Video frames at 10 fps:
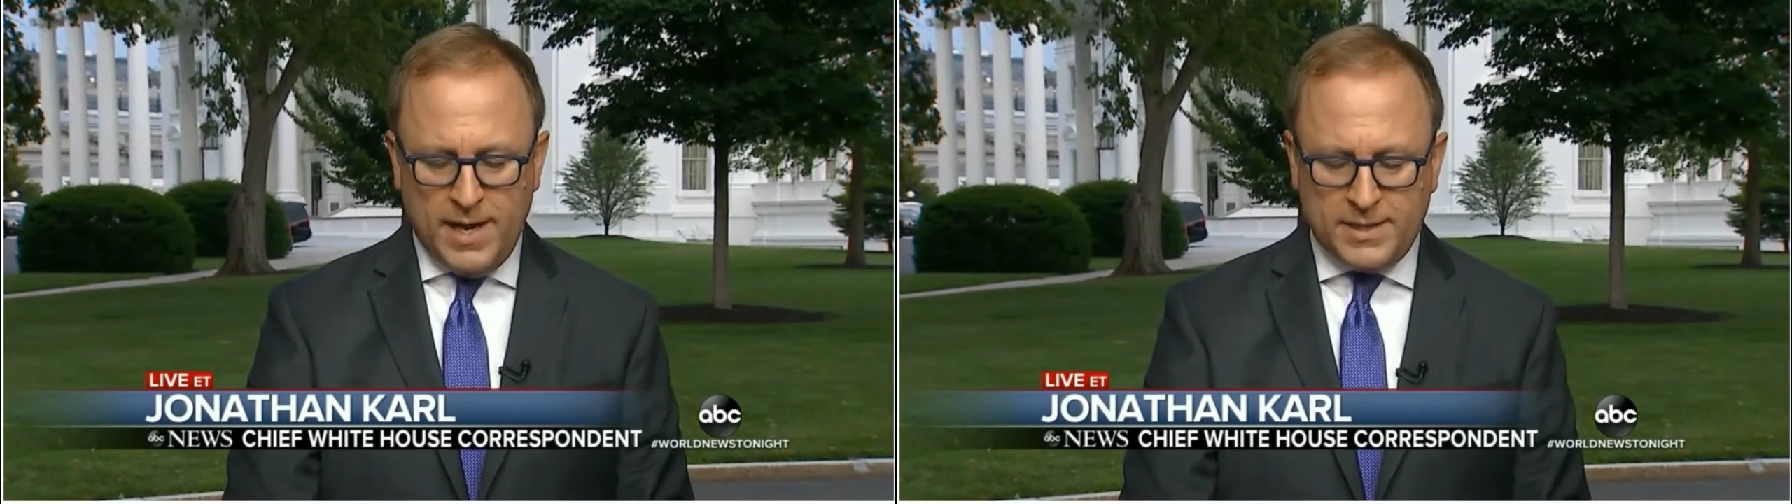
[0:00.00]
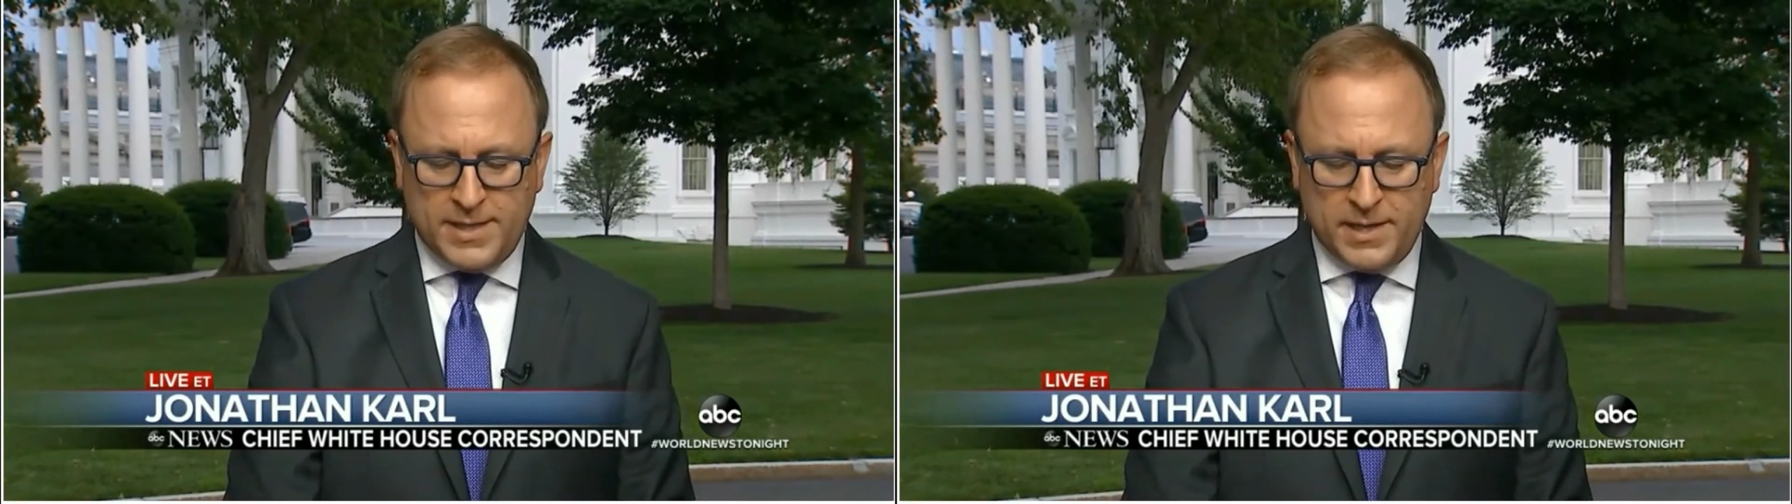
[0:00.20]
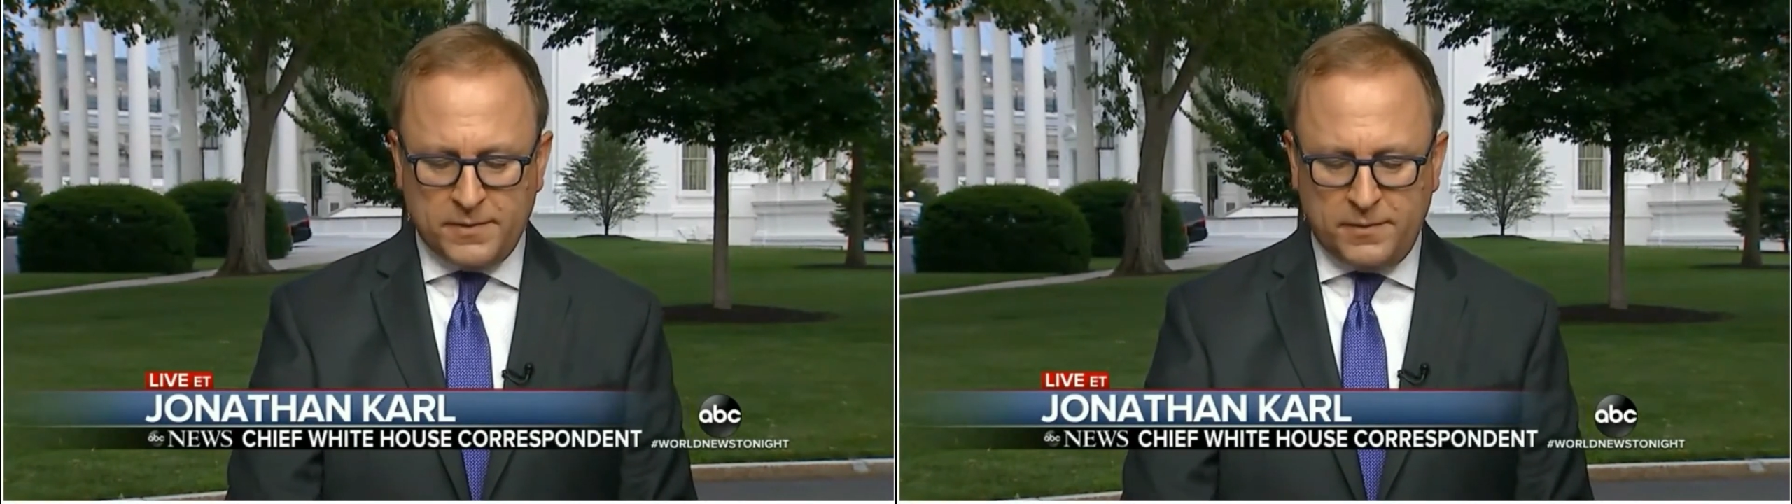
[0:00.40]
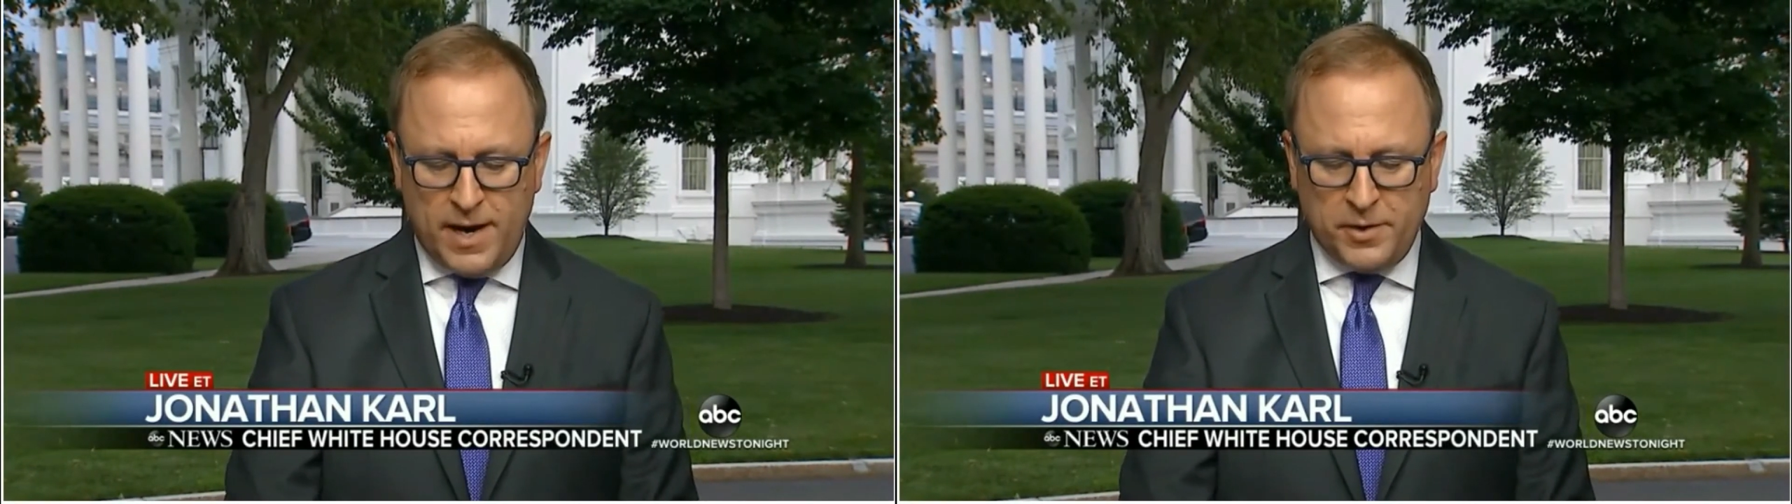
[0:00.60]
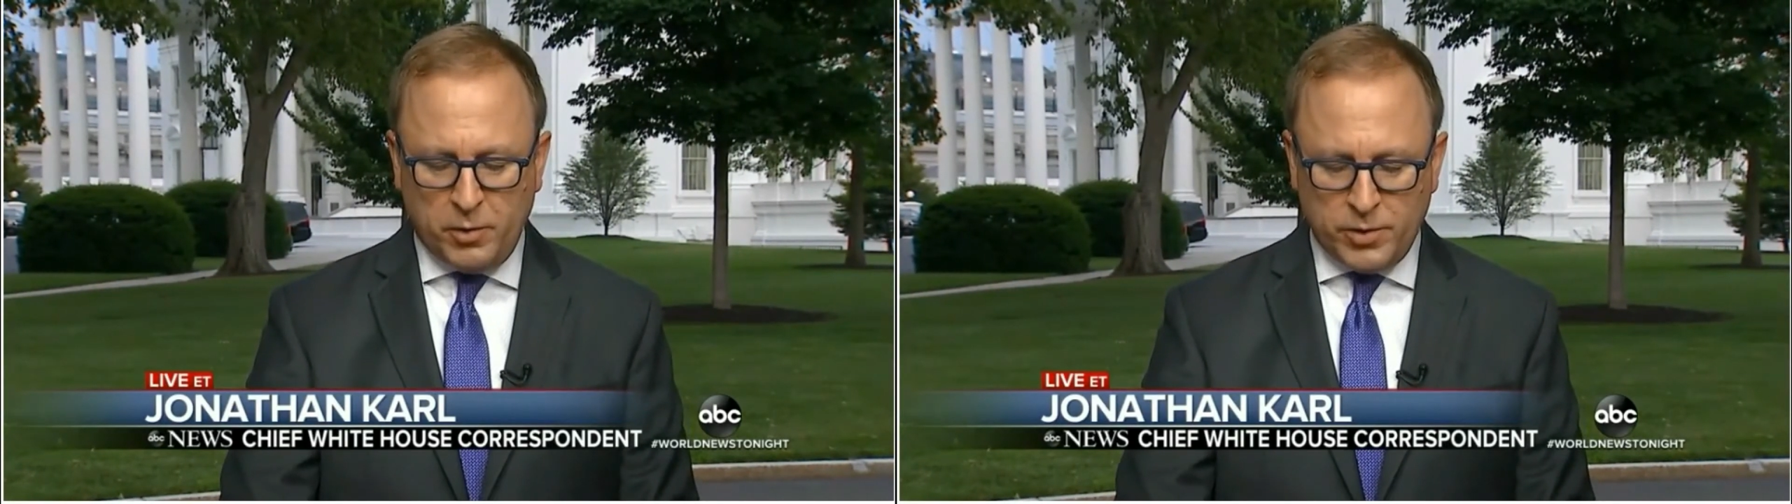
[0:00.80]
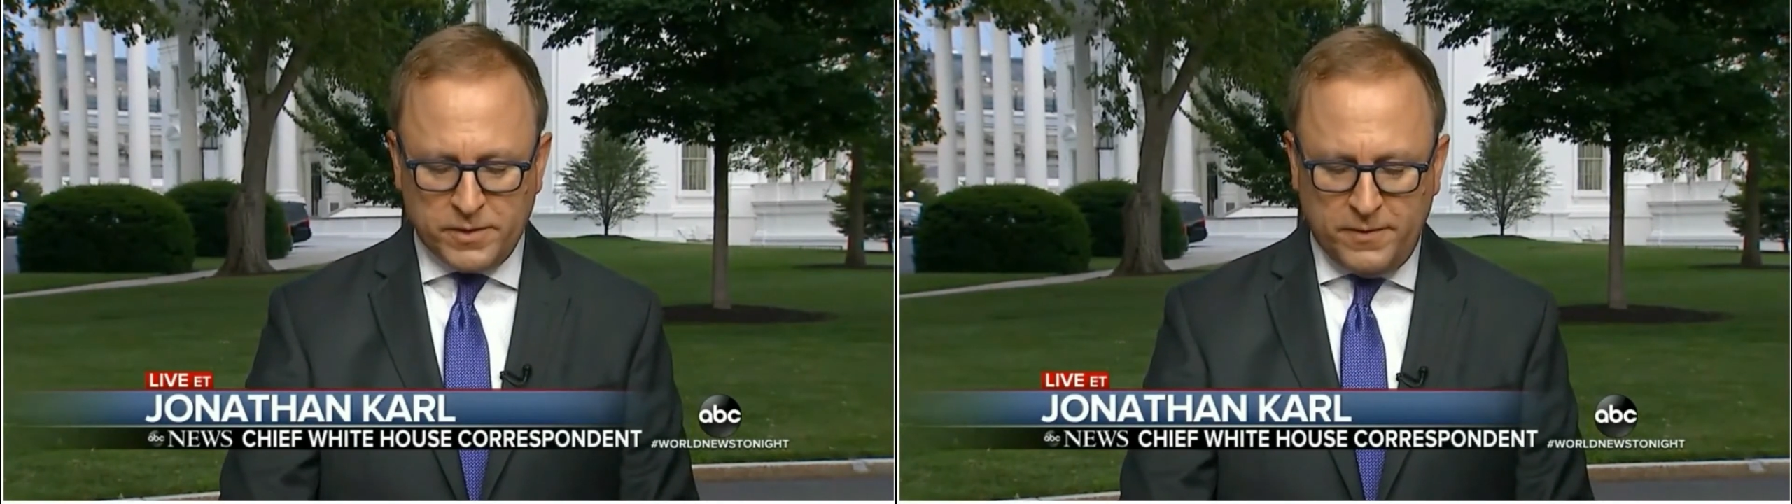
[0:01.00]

and said his father was